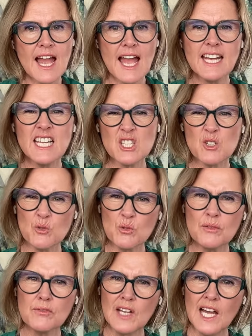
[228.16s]
And it's
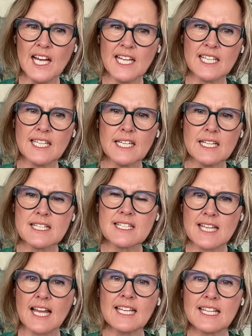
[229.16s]
sort of like
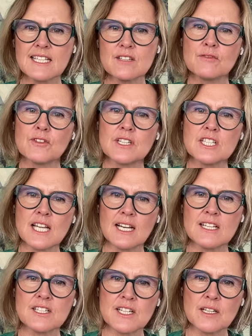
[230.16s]
selling is a very
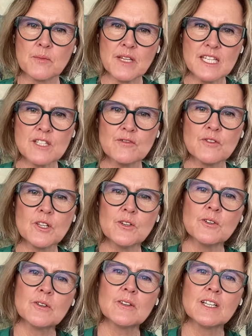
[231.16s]
challenging piece for
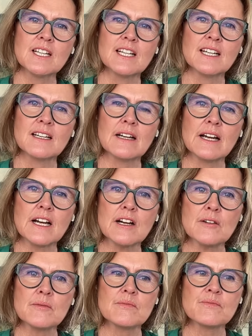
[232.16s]
you.
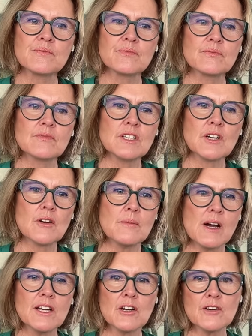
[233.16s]
You know, I
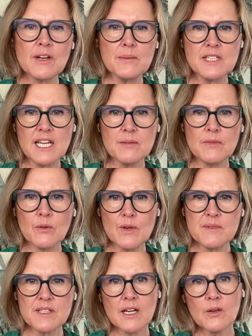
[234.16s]
might not have updated my
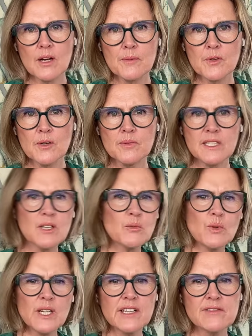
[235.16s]
website quite properly or
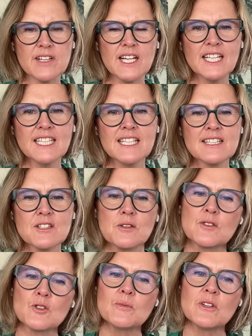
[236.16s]
whatever.
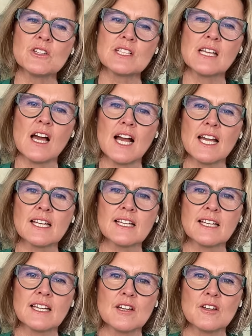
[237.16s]
So it's almost like
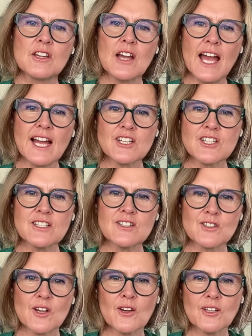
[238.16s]
the
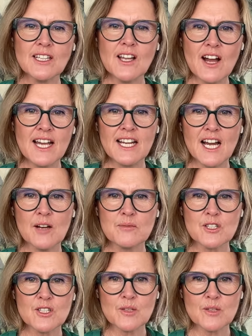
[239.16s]
actions don't line up to